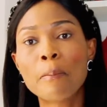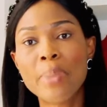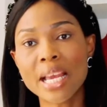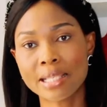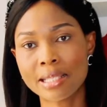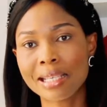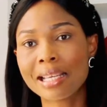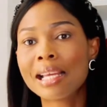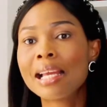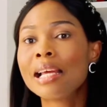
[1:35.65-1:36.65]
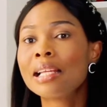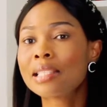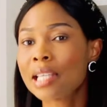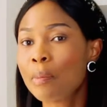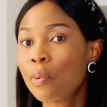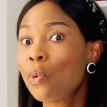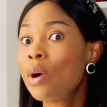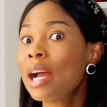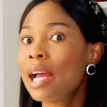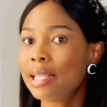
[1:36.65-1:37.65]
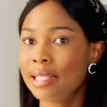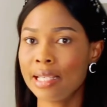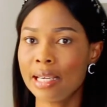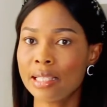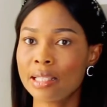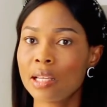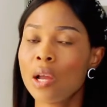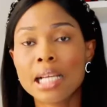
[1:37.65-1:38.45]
basic table etiquette.